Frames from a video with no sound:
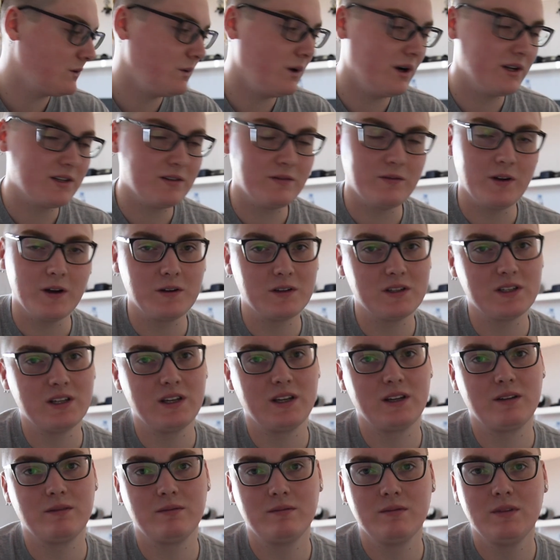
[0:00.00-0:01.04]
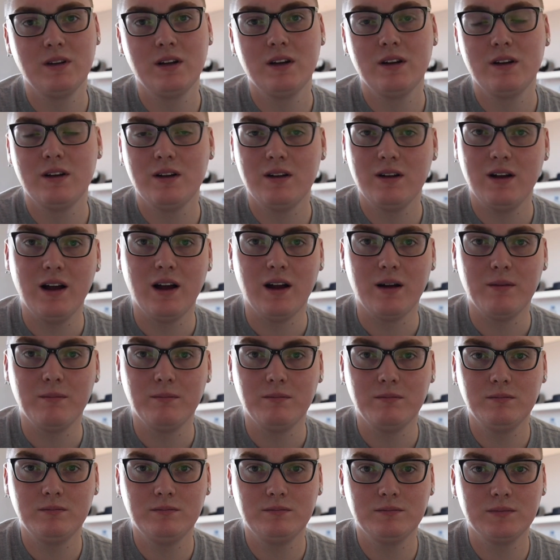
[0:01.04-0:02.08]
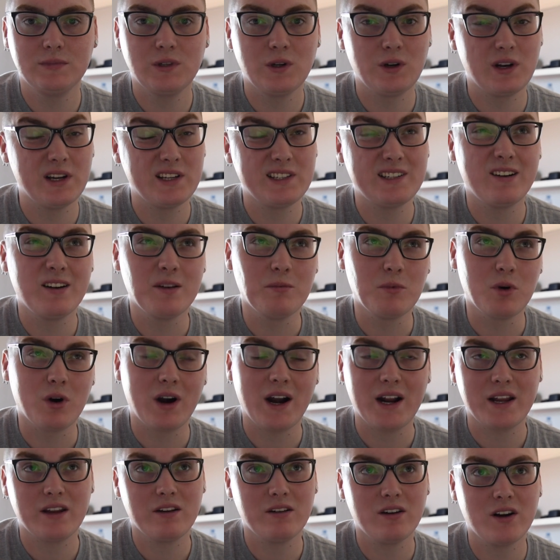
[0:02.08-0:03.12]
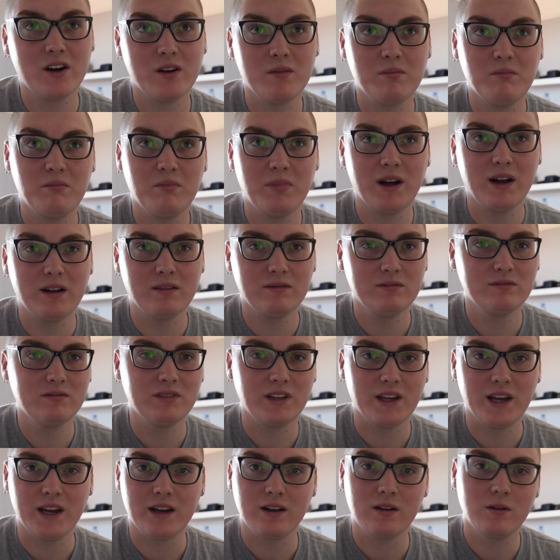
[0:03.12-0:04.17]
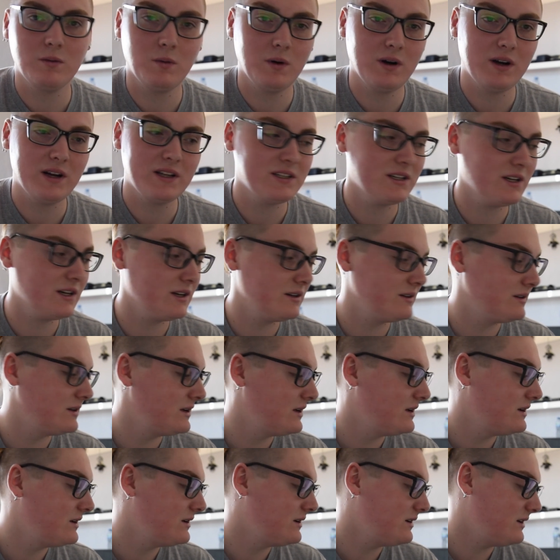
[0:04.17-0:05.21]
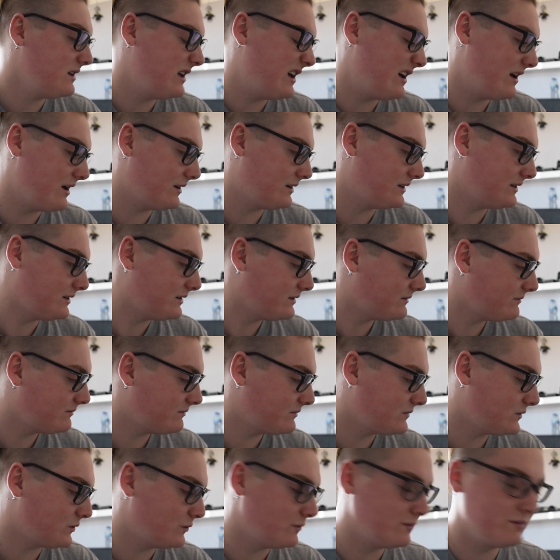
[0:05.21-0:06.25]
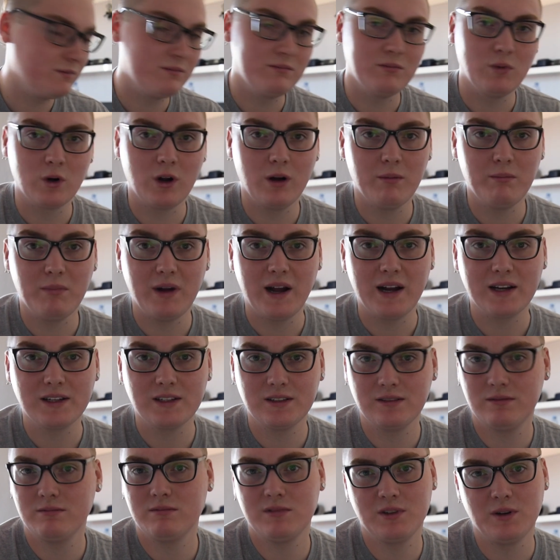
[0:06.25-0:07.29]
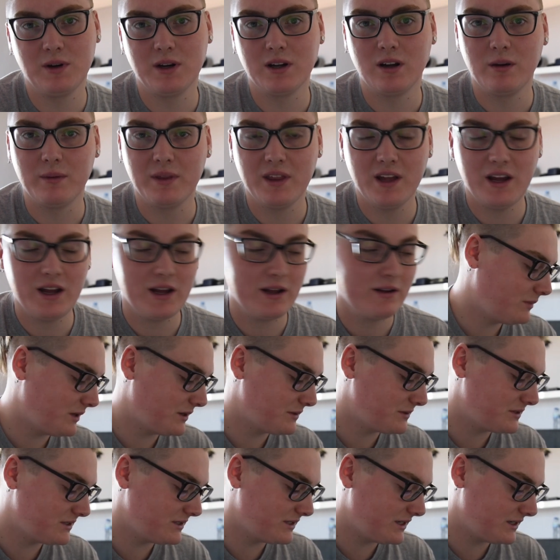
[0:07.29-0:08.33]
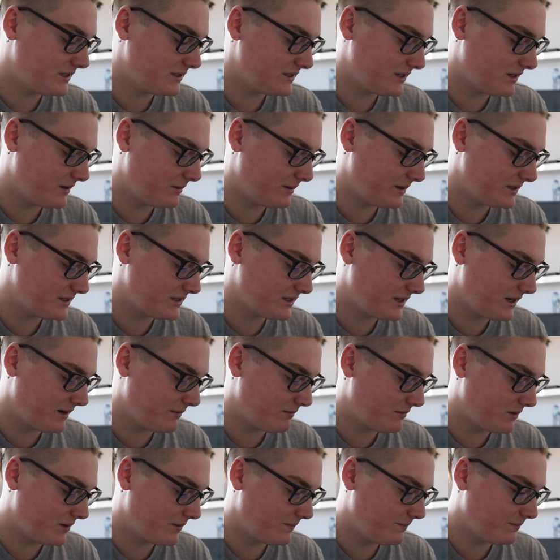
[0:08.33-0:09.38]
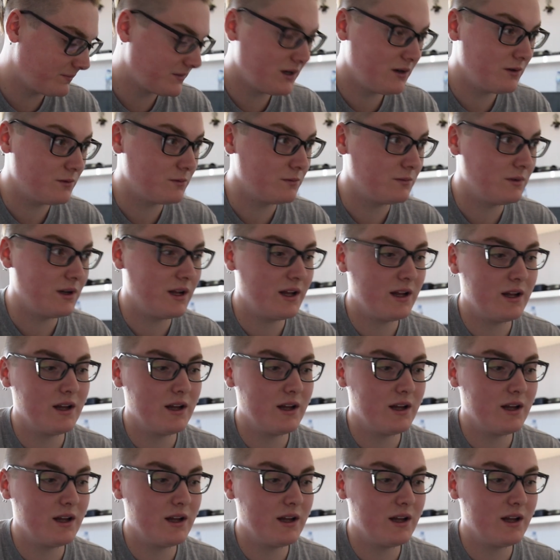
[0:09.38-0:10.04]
quieter focusing, not necessarily more accurate, but yeah, quieter and sort of more compact, so I go with that. What else is there to say about this camera? Oh,